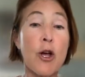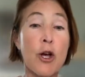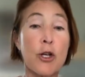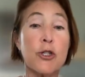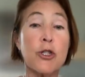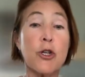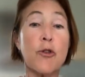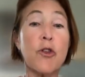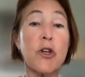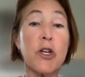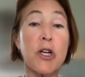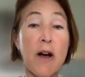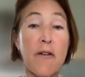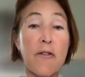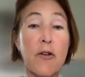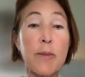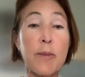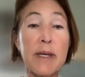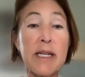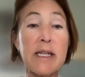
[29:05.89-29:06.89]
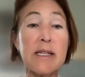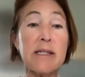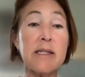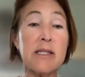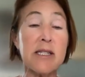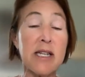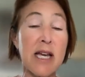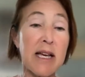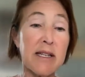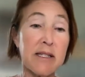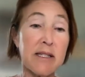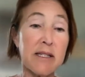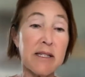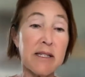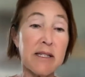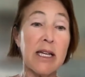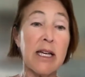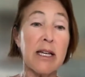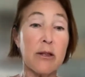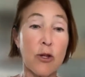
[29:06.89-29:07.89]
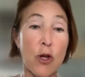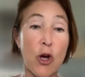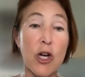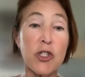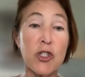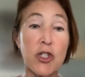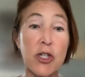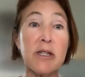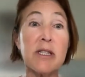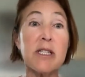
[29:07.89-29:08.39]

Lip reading: So the government is testing and launching